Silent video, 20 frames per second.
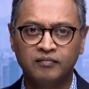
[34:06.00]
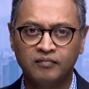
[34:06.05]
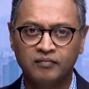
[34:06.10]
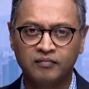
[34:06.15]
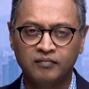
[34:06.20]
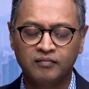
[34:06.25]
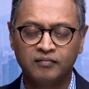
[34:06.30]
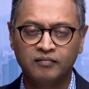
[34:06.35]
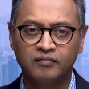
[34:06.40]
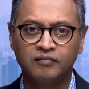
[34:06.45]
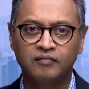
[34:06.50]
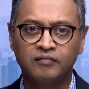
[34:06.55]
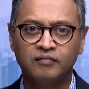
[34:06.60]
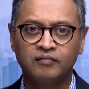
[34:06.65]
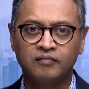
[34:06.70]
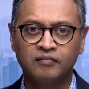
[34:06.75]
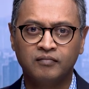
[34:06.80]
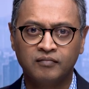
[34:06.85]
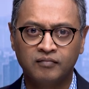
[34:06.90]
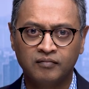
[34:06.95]

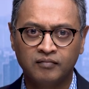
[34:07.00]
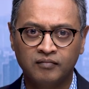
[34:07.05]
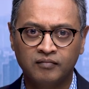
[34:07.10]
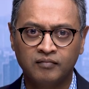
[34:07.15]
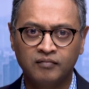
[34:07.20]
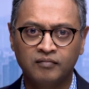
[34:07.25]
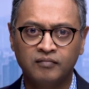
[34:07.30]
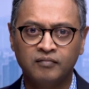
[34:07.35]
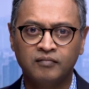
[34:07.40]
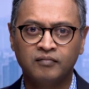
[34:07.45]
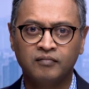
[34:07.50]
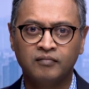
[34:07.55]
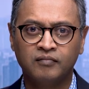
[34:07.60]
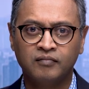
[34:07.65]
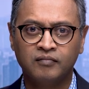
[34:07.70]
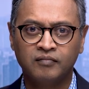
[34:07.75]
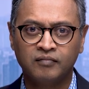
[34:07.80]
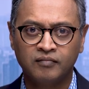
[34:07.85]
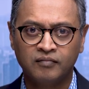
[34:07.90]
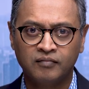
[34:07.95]

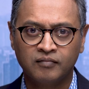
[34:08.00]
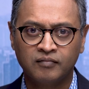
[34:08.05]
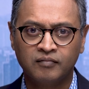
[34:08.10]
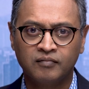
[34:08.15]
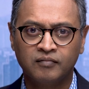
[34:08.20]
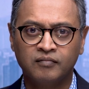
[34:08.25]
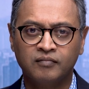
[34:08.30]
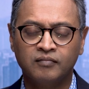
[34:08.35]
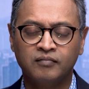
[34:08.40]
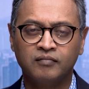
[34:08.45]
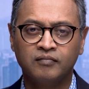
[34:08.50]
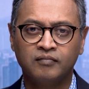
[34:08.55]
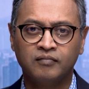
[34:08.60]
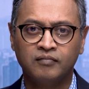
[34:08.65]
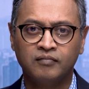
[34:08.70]
The person shown says nothing.